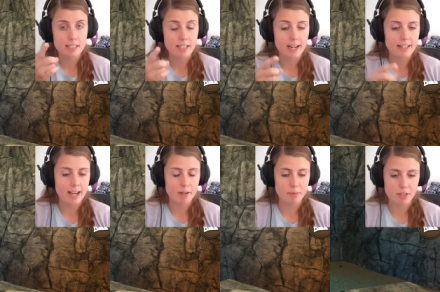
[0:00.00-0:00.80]
decide
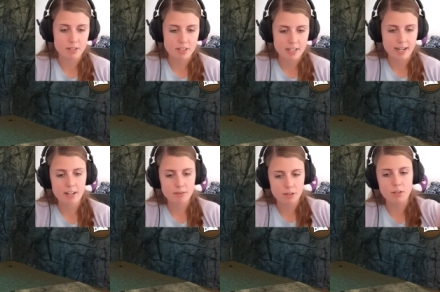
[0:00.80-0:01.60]
that because it's kind
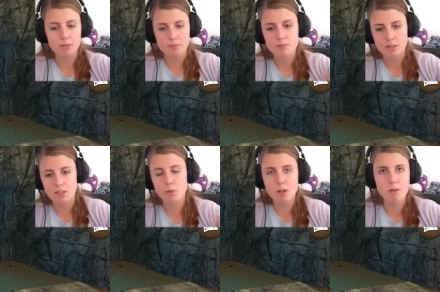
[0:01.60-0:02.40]
of, you know,
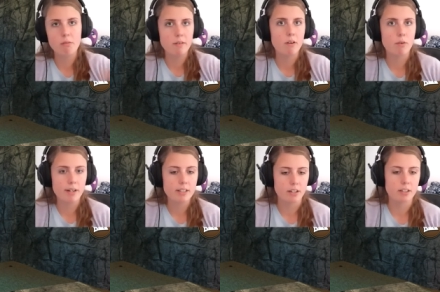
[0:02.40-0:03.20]
doing what we've
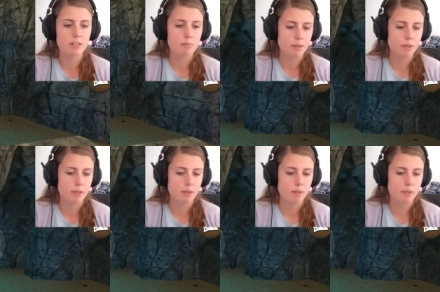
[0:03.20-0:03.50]
already done.